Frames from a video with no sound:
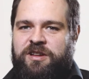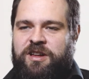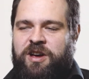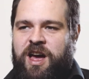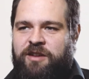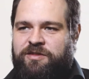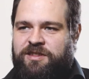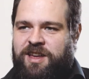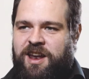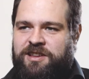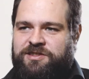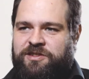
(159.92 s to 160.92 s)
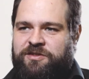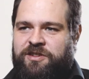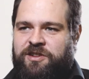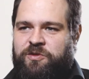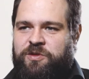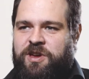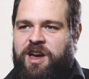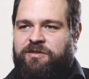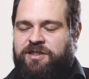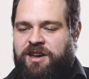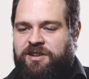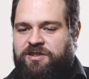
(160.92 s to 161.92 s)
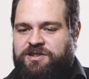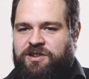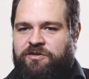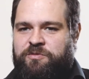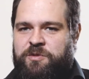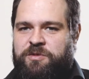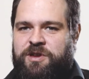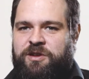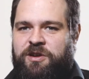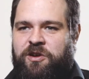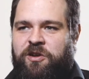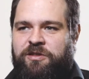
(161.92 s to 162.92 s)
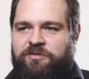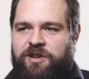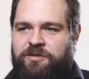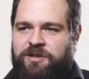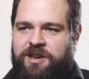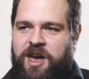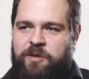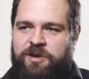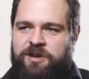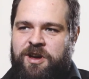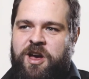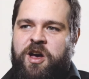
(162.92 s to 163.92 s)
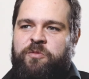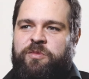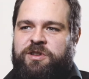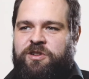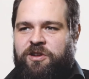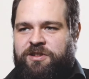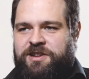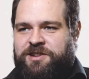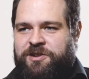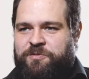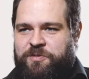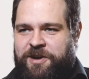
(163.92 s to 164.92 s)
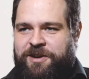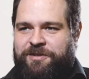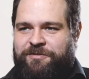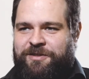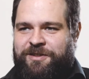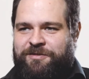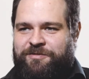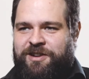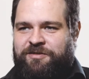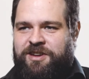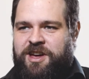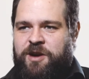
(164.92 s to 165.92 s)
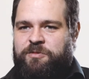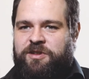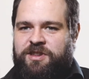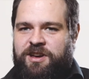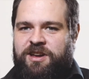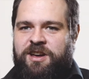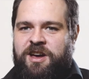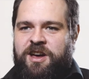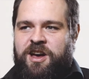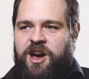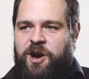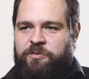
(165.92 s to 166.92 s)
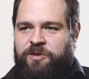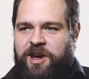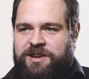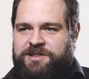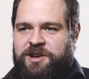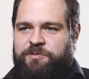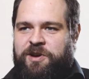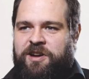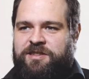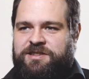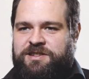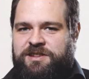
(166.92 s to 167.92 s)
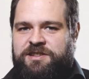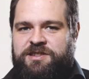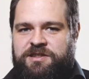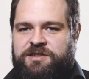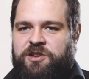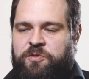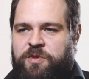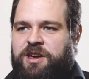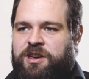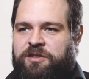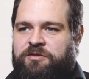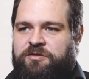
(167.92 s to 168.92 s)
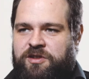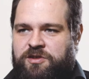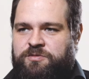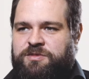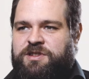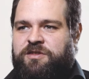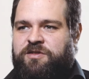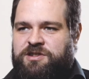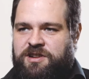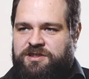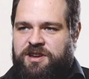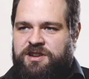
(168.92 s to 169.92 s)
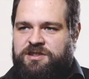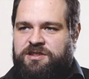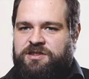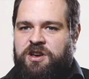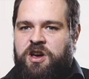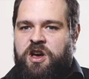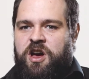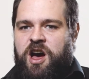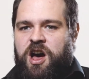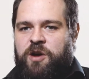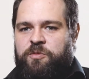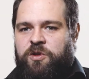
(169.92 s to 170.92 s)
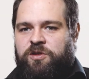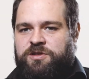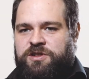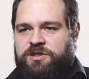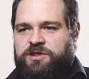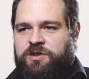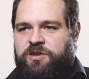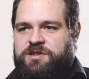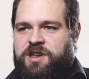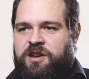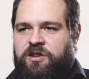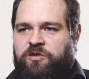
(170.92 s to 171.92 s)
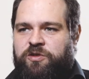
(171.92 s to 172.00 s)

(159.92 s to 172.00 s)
have the talents or they have the interest of people that are in front of the camera but can't necessarily appear in front of the camera. They like sitting behind the scenes and still making films and visualizations. Also students that are